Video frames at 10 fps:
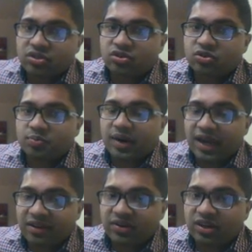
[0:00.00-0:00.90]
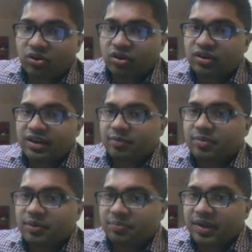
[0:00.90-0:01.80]
so you buy one
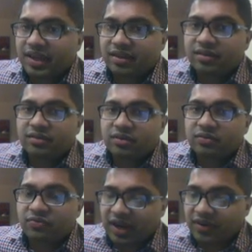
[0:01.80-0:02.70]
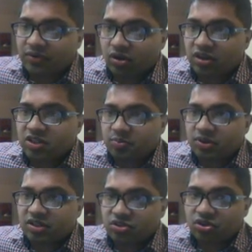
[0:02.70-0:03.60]
contract by paying $5
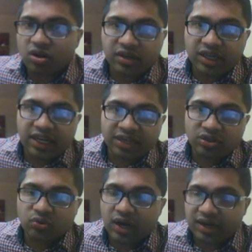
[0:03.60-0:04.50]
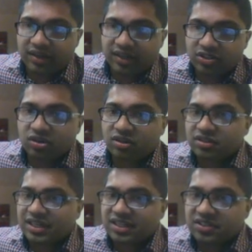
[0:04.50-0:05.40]
per stock into 100
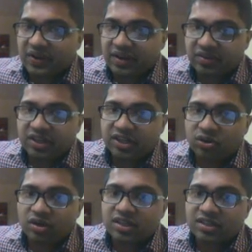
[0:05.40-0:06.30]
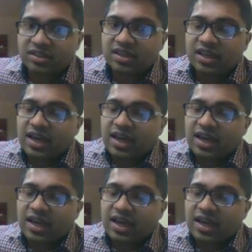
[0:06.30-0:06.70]
stocks, that is $500,